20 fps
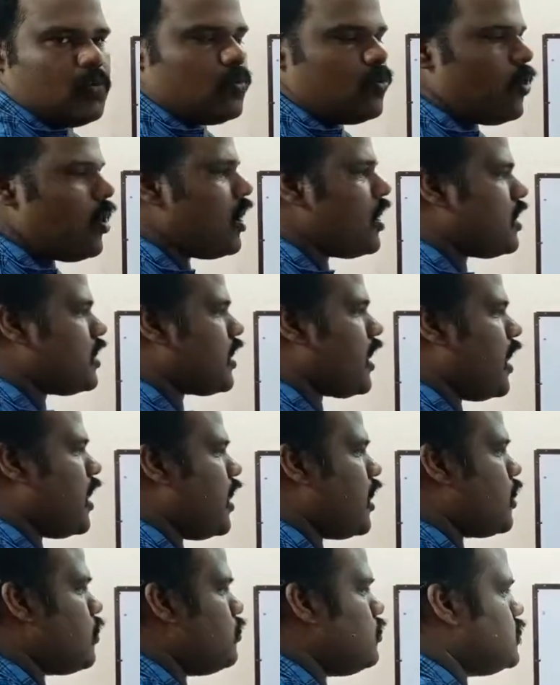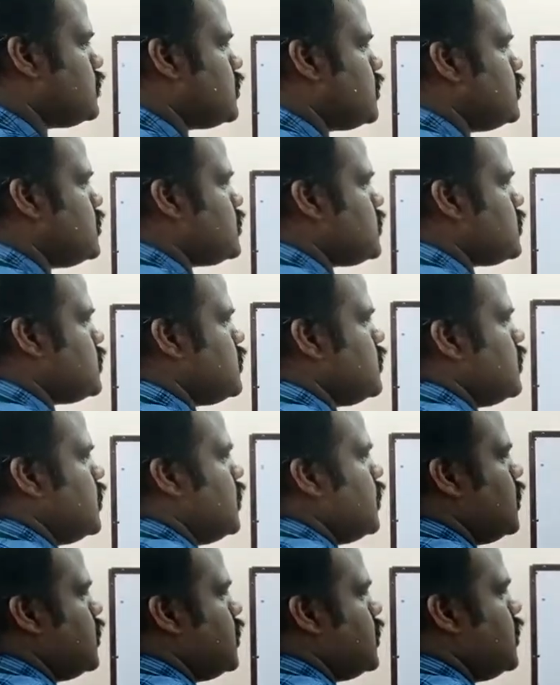what can I do? Since
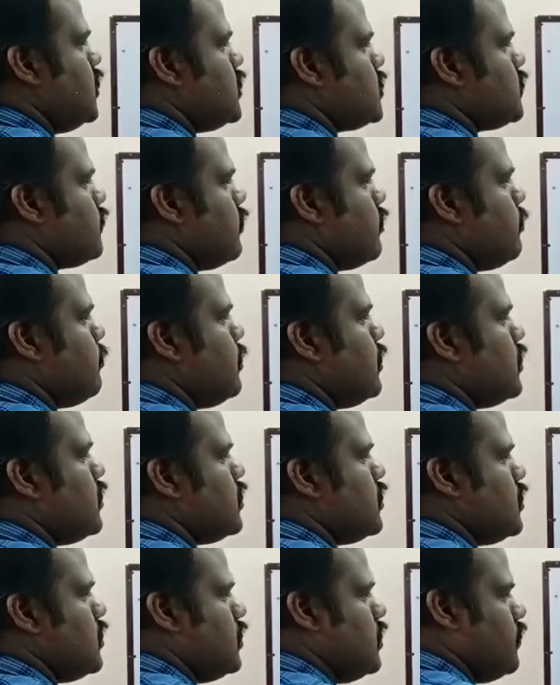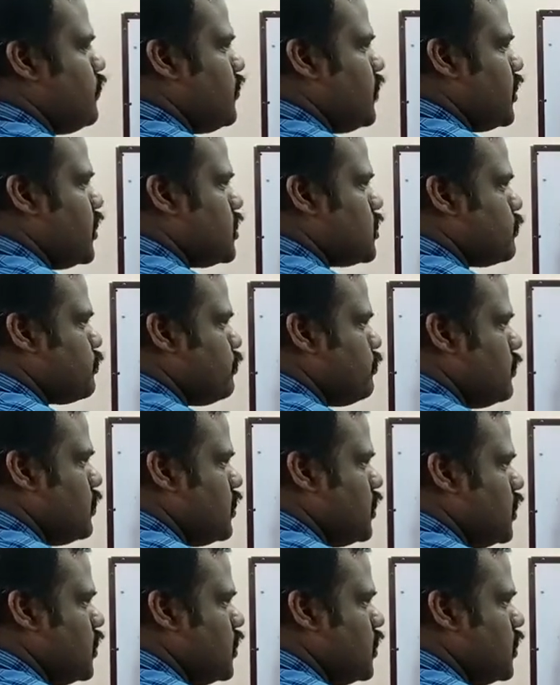this will be, if it is